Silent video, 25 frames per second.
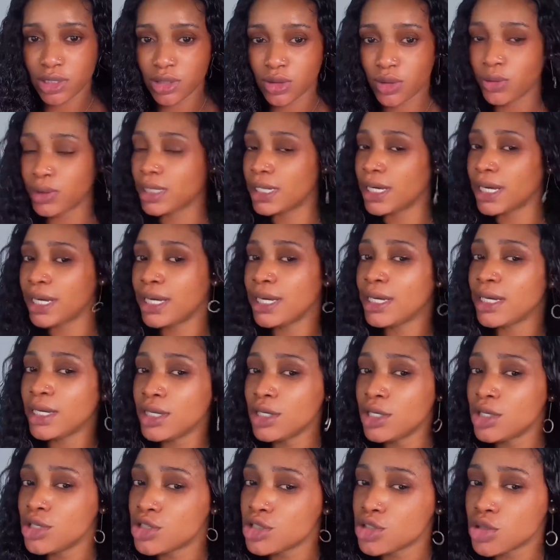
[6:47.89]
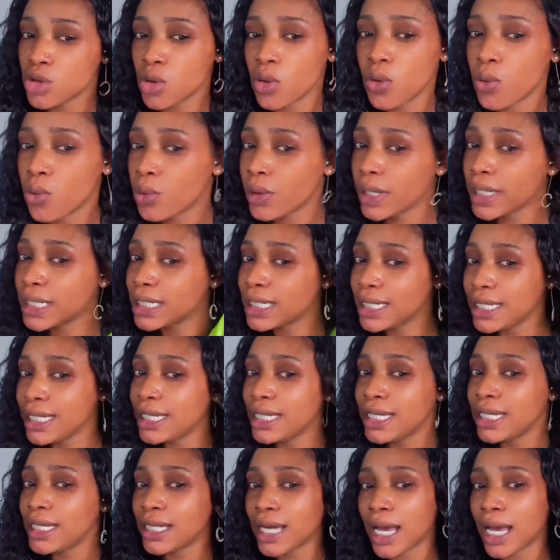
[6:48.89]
Okay, so quickly,